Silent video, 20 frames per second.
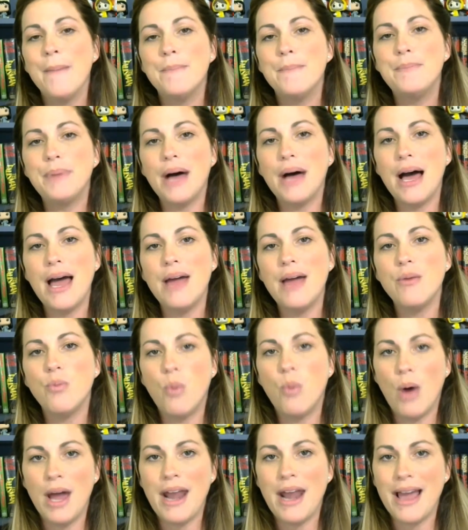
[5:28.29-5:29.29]
but
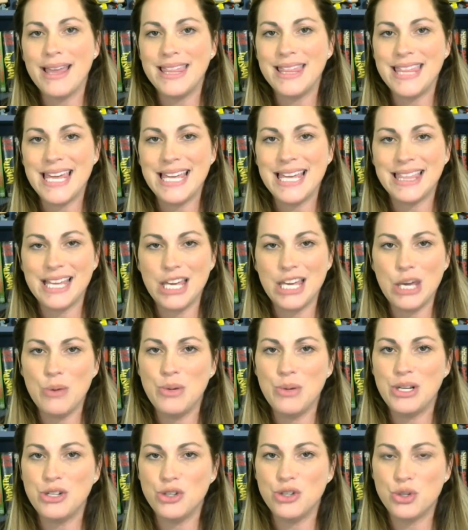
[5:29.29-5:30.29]
one I think that
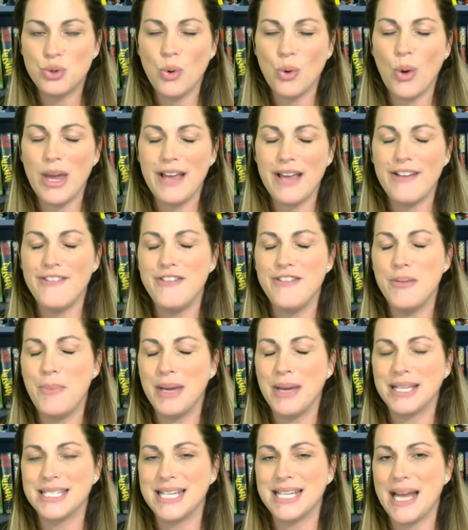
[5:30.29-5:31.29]
you would enjoy if you
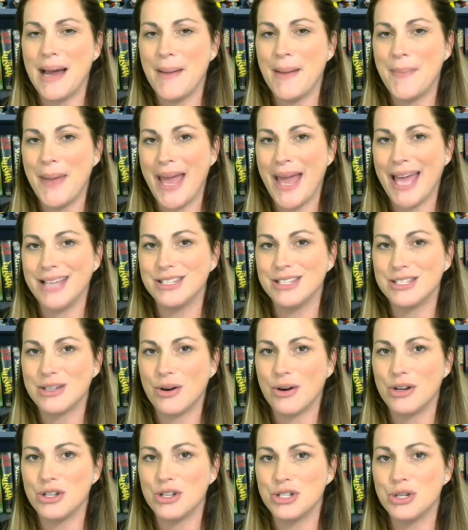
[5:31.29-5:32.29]
picked it up and
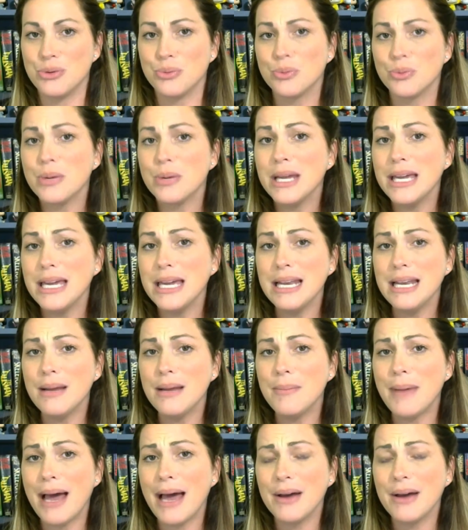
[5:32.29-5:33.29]
started to read
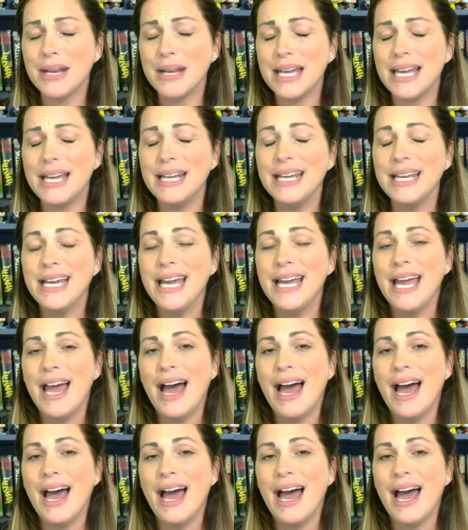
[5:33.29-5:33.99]
about it.